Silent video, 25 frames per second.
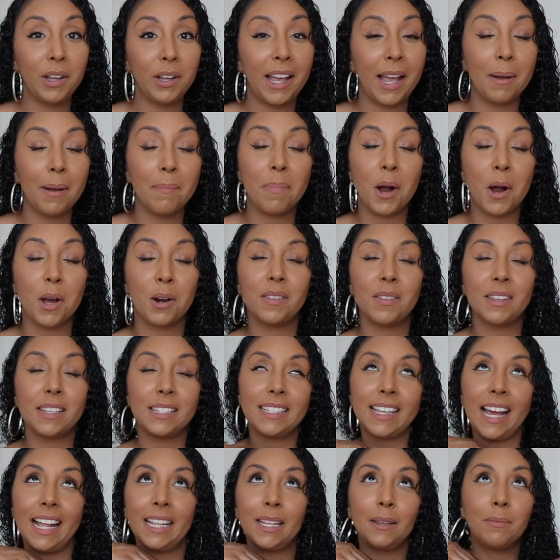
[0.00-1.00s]
I am part of the
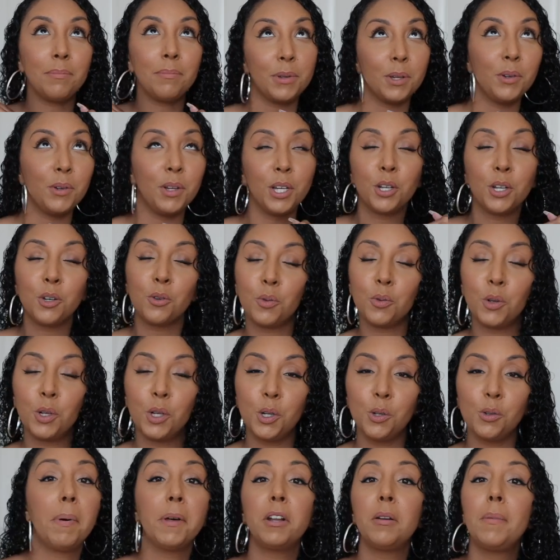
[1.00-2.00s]
Sally Beauty
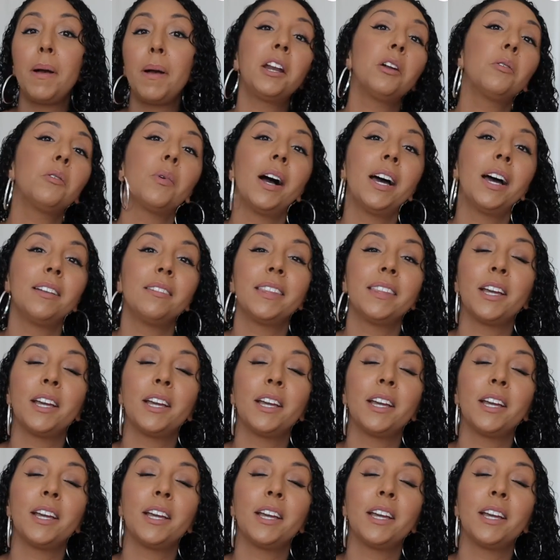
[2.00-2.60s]
crew, but no matter what,